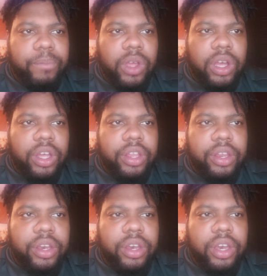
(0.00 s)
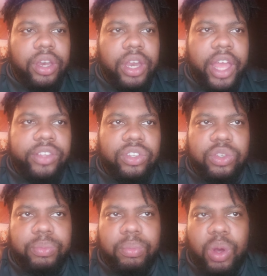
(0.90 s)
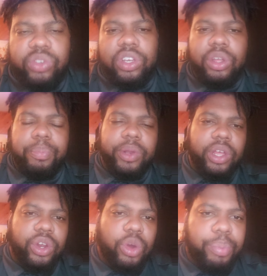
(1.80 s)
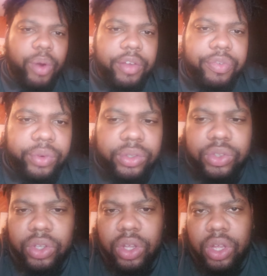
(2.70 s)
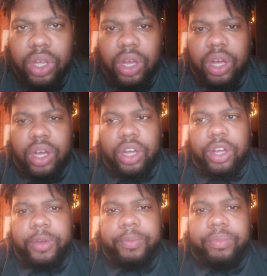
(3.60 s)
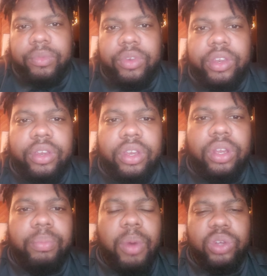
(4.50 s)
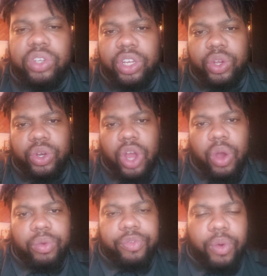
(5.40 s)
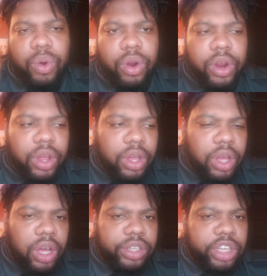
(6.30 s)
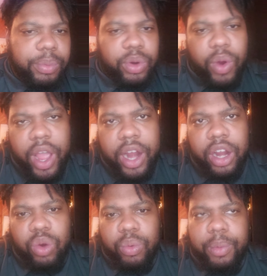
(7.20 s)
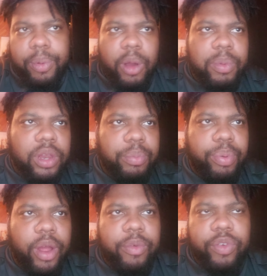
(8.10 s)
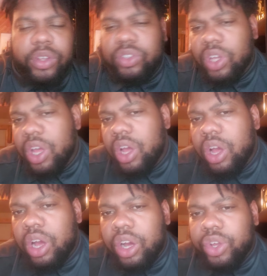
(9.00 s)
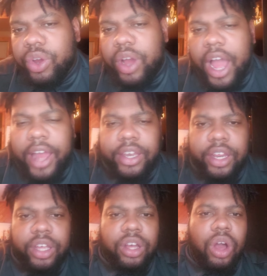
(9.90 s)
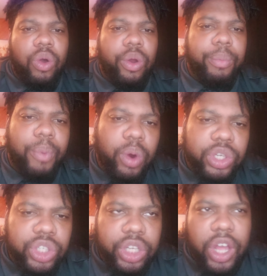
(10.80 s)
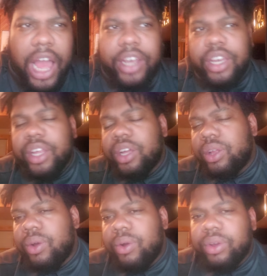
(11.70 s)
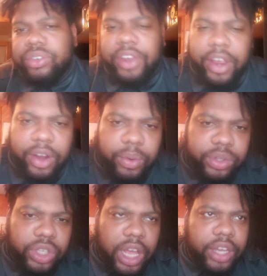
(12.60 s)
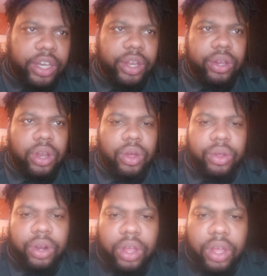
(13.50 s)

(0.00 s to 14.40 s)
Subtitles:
Uh, Next is mostly your political preference. Uh, Mostly you're known for Democratic or Republican preference. Your ideal on abortion, your ideal on terrorists, your ideal on